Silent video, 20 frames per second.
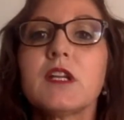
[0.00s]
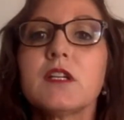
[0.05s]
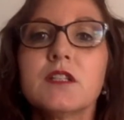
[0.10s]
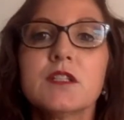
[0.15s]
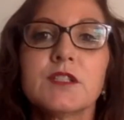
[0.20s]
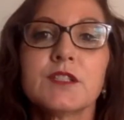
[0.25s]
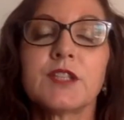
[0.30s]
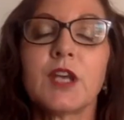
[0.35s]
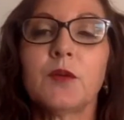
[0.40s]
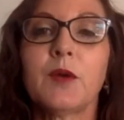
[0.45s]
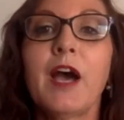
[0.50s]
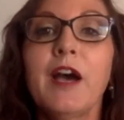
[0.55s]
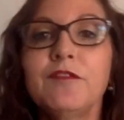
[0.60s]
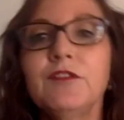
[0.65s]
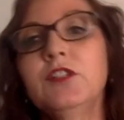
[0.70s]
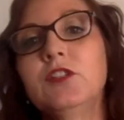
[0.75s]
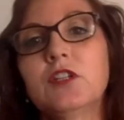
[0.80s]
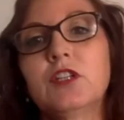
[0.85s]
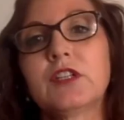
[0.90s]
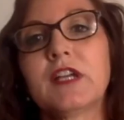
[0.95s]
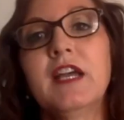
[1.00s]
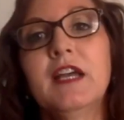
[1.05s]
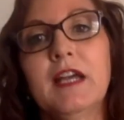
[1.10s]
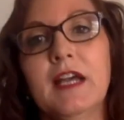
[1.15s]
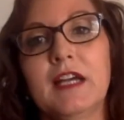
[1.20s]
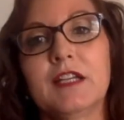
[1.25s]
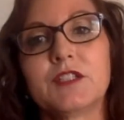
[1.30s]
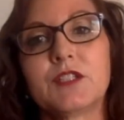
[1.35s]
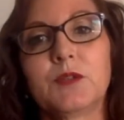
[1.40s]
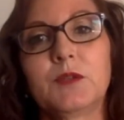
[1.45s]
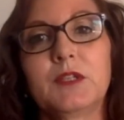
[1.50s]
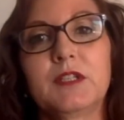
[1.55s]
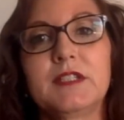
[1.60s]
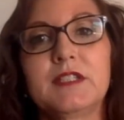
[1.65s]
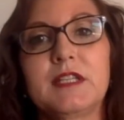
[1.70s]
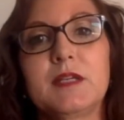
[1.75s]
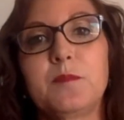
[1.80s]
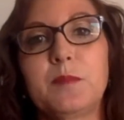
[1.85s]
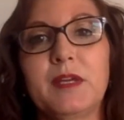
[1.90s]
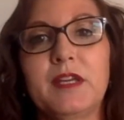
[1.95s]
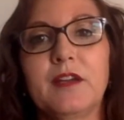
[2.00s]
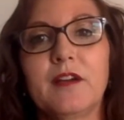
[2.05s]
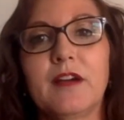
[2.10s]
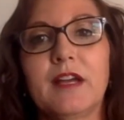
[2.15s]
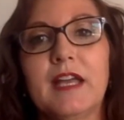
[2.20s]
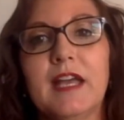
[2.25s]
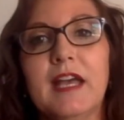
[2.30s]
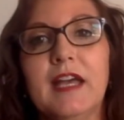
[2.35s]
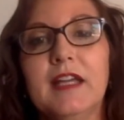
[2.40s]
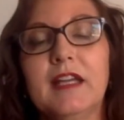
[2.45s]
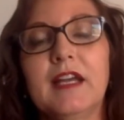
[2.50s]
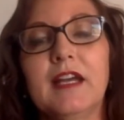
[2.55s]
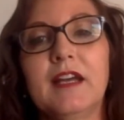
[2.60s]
So have a look at doing a DPIA,